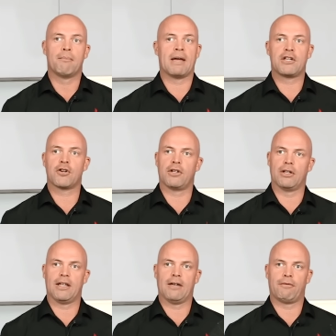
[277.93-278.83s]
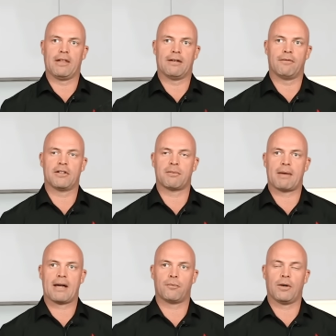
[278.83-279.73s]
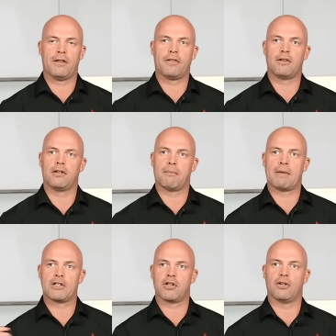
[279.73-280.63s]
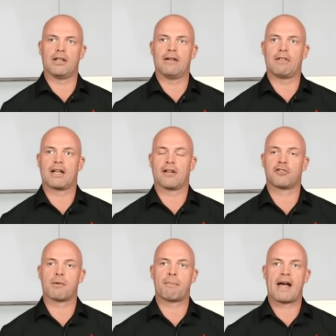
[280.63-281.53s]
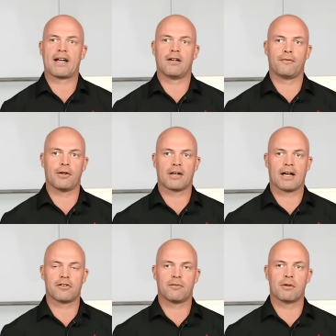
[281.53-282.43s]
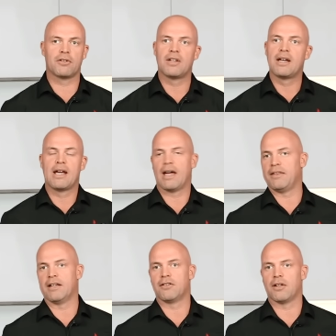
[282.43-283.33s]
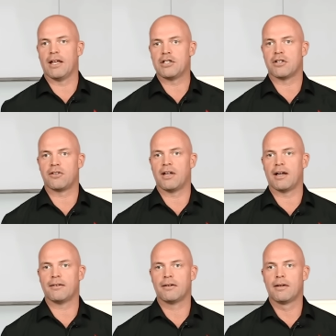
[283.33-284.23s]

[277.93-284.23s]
make sure you leave the Invisimat with, make sure you leave the customer packet for your customers, and the installation's done.